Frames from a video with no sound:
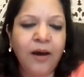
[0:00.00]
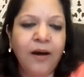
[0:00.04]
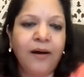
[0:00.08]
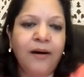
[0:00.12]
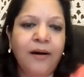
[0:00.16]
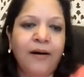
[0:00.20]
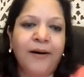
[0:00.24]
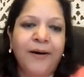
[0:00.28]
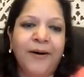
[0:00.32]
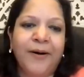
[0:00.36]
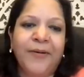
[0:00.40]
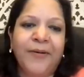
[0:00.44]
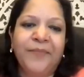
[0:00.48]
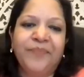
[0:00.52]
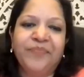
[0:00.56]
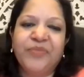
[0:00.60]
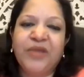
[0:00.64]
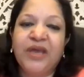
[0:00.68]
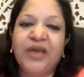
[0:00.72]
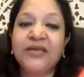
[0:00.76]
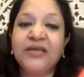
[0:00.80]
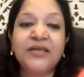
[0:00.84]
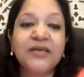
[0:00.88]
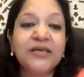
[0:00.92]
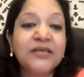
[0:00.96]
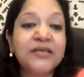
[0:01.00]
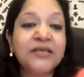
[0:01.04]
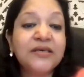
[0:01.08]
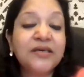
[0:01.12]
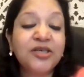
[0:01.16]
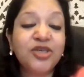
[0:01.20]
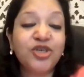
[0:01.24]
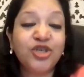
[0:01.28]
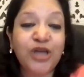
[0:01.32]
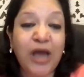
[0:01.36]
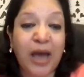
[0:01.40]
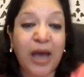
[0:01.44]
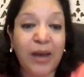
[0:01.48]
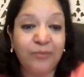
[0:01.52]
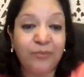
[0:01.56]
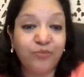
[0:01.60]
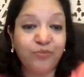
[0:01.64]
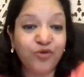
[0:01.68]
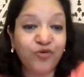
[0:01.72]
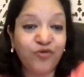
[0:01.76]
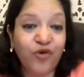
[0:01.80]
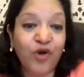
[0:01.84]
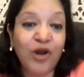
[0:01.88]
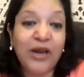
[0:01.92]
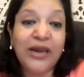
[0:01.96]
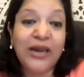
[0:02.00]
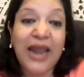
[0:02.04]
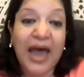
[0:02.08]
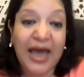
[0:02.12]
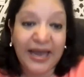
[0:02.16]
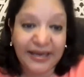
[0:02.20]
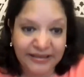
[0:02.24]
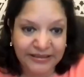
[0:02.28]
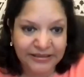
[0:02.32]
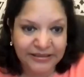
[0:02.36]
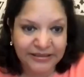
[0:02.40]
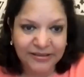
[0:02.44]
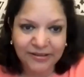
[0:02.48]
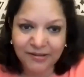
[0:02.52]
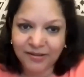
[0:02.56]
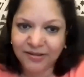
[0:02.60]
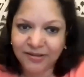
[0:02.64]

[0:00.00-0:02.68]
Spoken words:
It is a shampoo for lice.